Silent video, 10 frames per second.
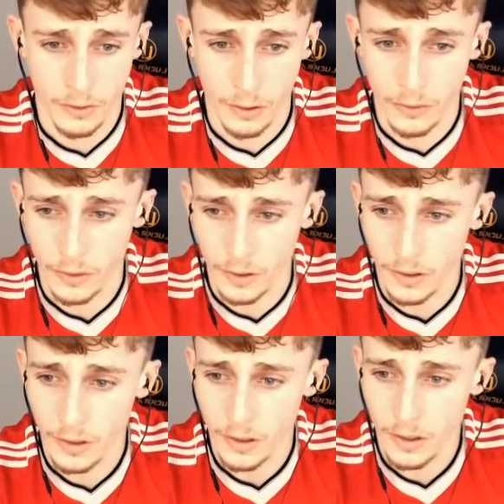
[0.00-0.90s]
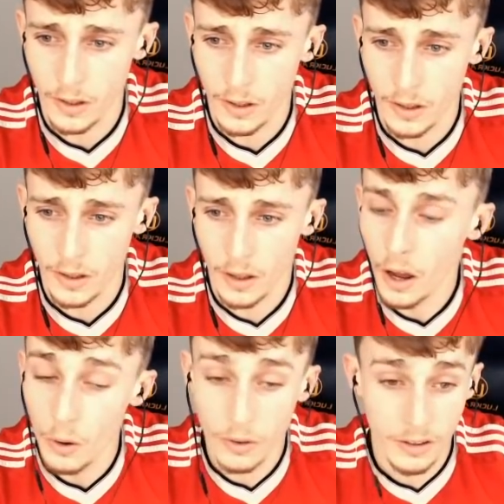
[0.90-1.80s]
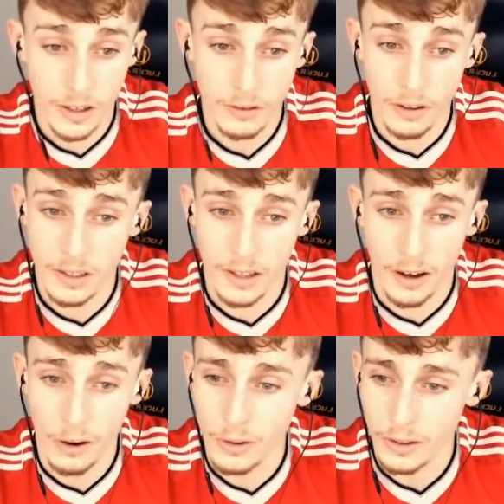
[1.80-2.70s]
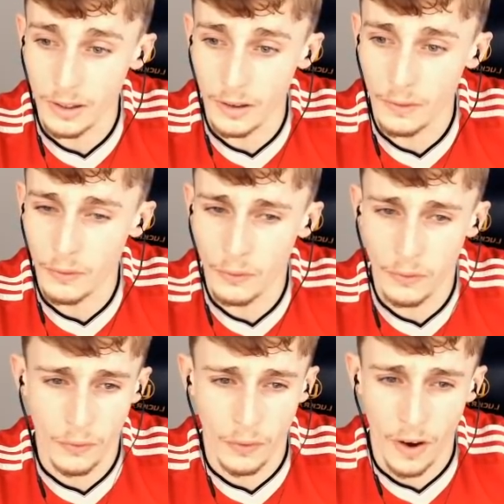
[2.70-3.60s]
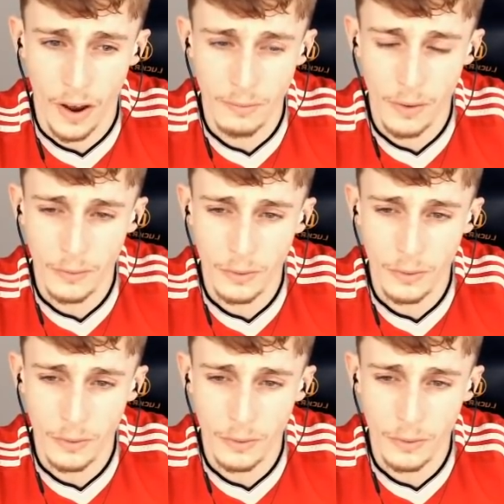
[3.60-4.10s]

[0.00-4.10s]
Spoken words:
rover. Oh, it's not actually that old, it's like 5 months